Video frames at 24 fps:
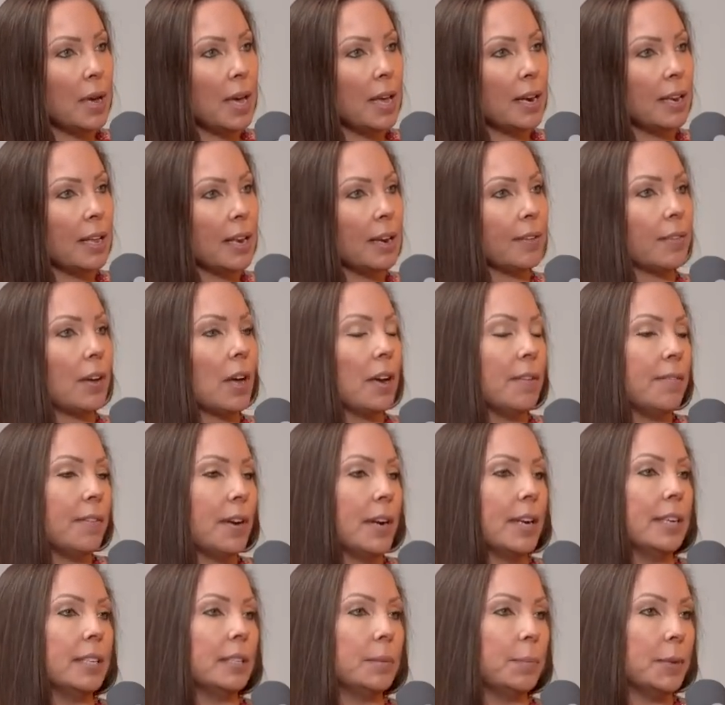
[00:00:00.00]
And then I've got a
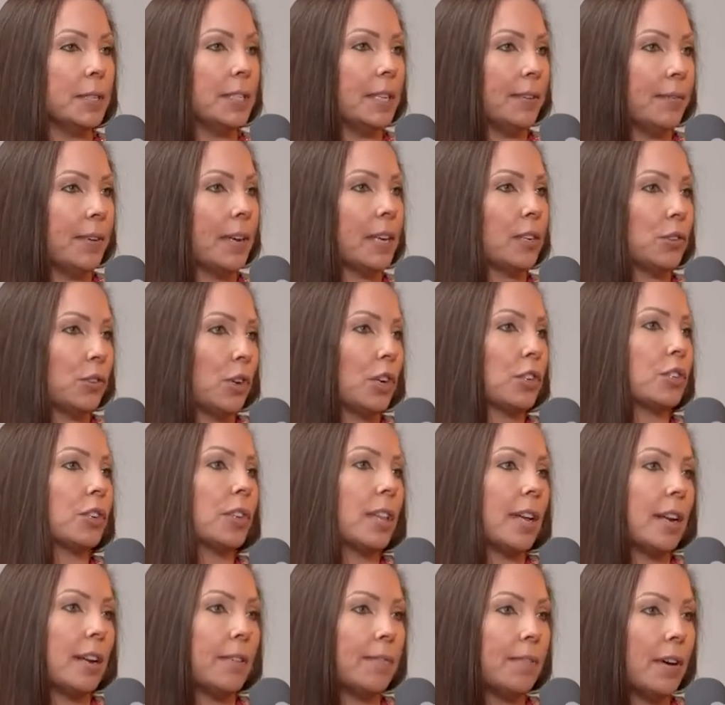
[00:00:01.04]
very specific structure
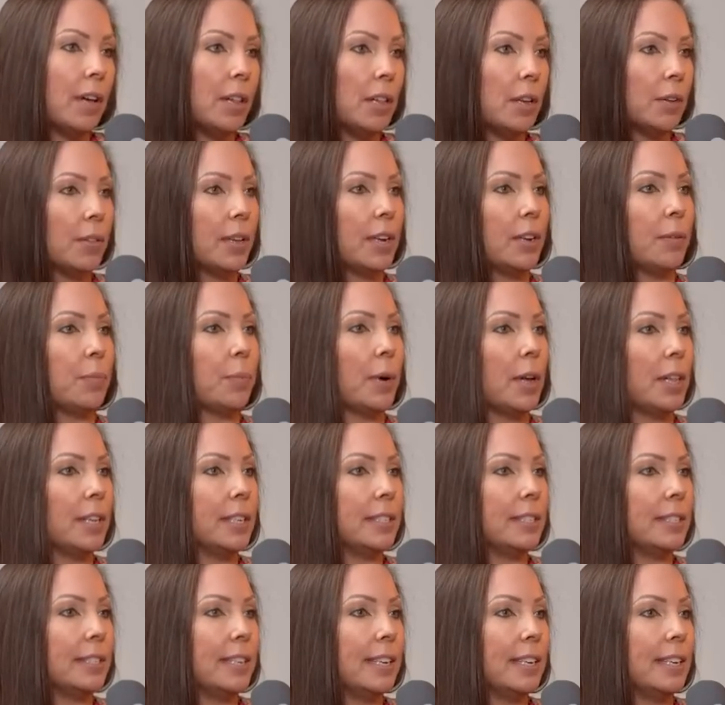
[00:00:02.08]
that I follow that you've probably
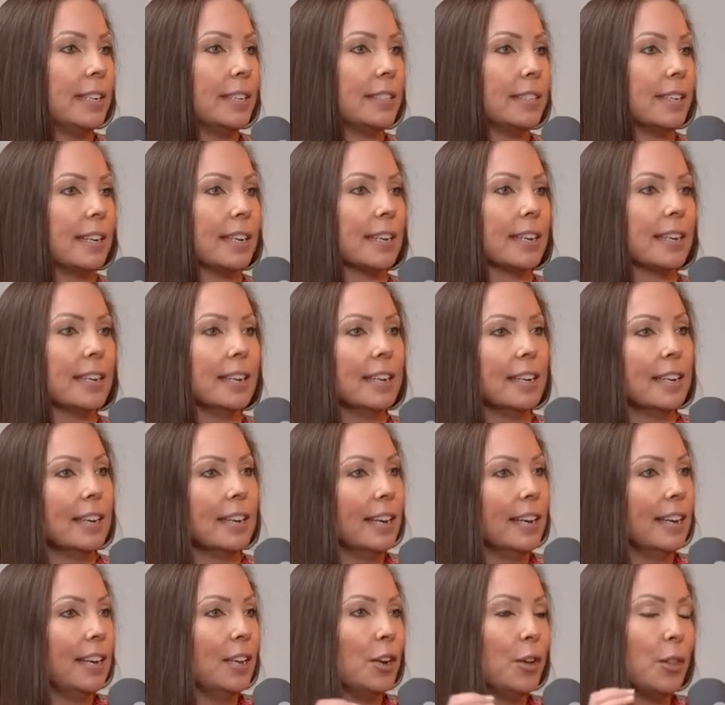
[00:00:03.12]
seen. It's like,
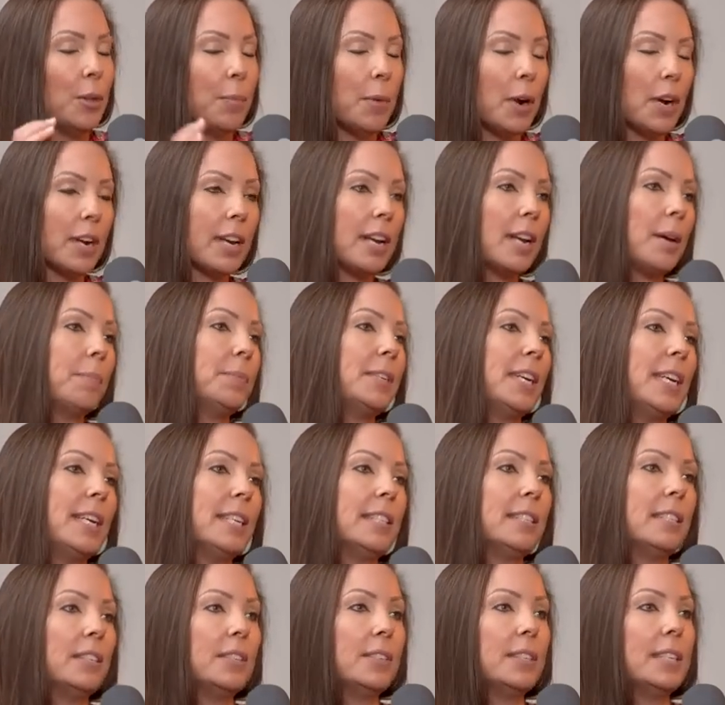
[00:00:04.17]
the market
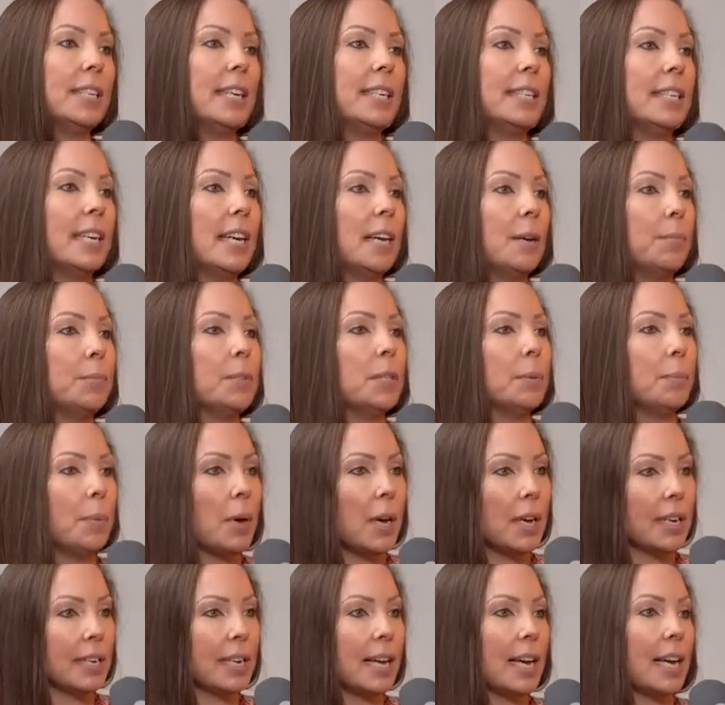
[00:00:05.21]
updates, Tuesday tips, a
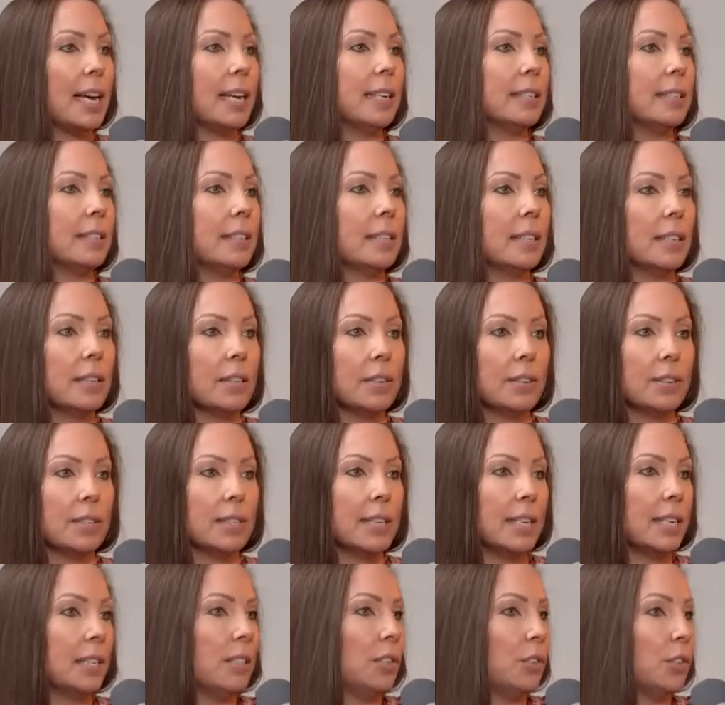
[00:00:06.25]
podcast,
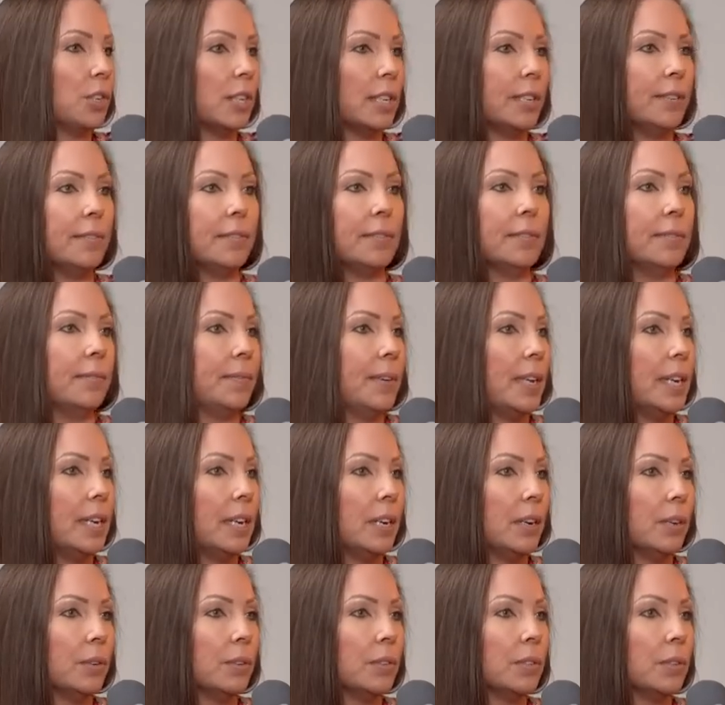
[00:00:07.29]
Thursdays usually
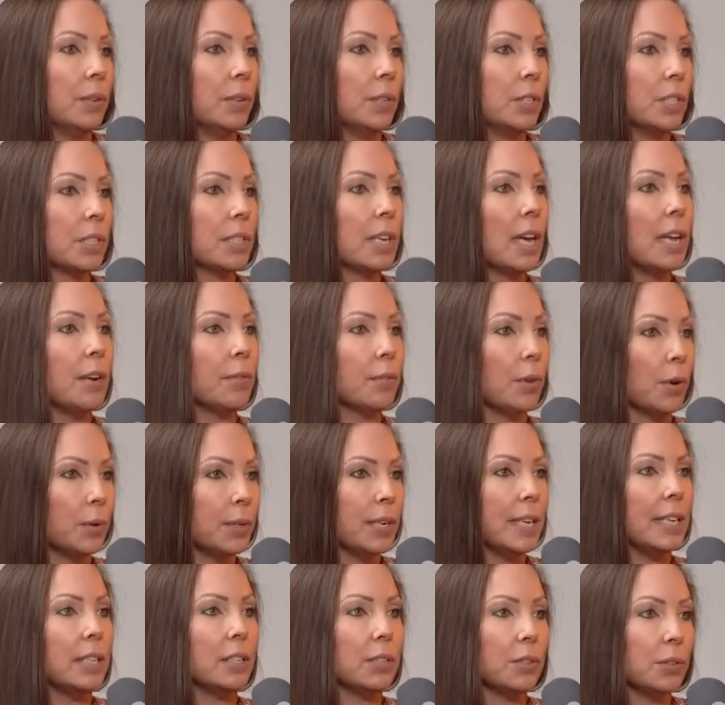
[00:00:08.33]
videos. So it just kind of
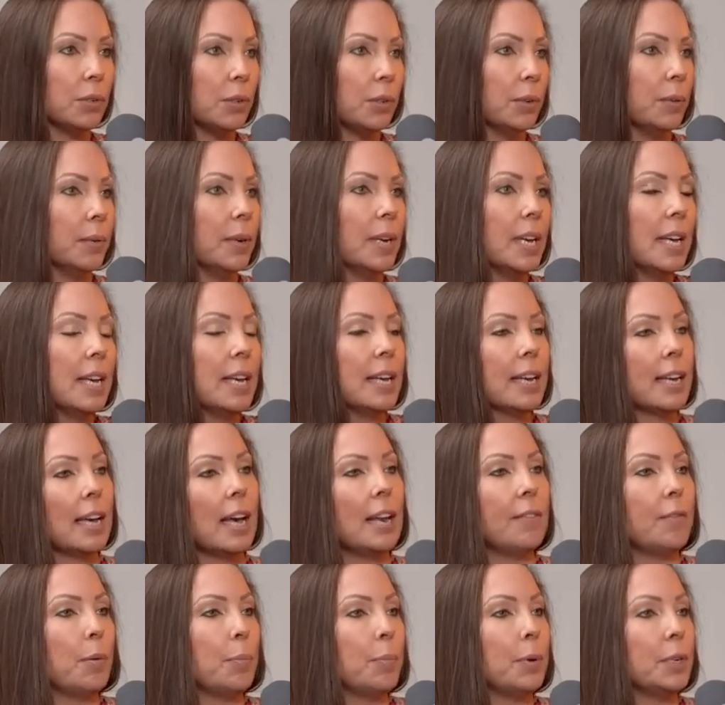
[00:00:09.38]
rotates through
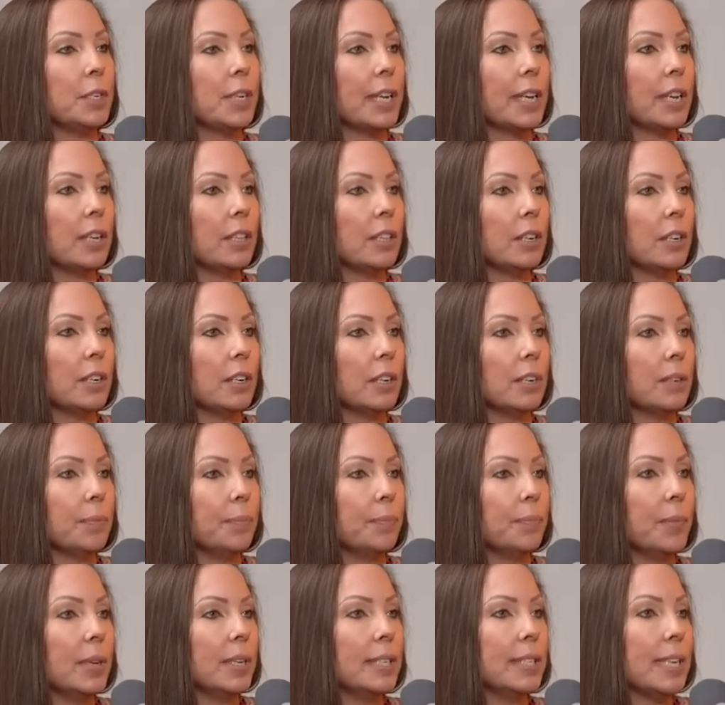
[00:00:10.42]
kind of a
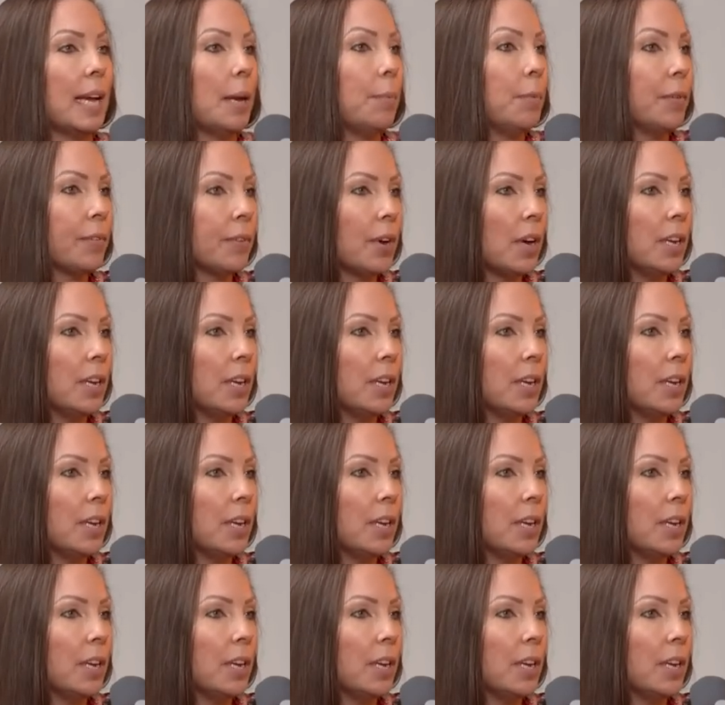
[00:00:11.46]
particular type of